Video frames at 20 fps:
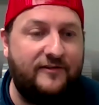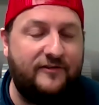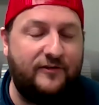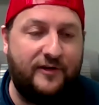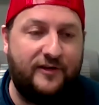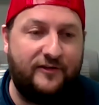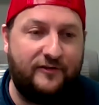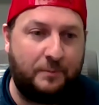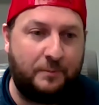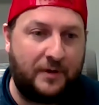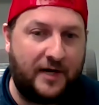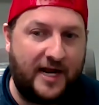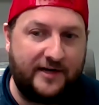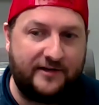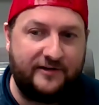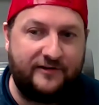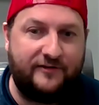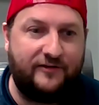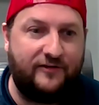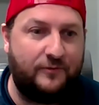so his
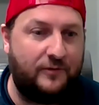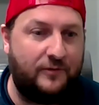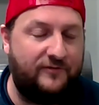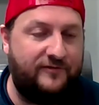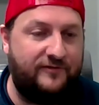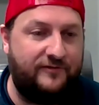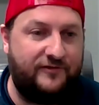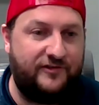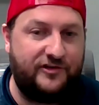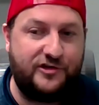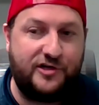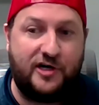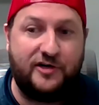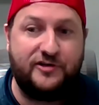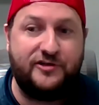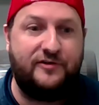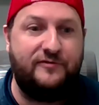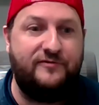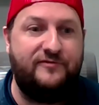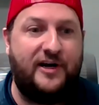practices were
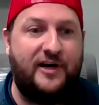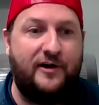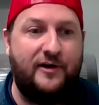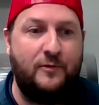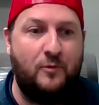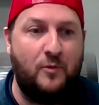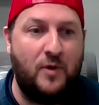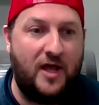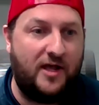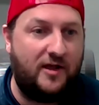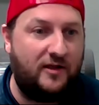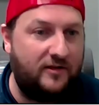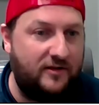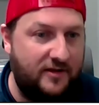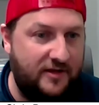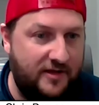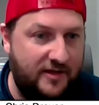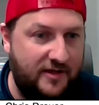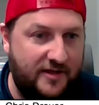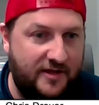structured very well.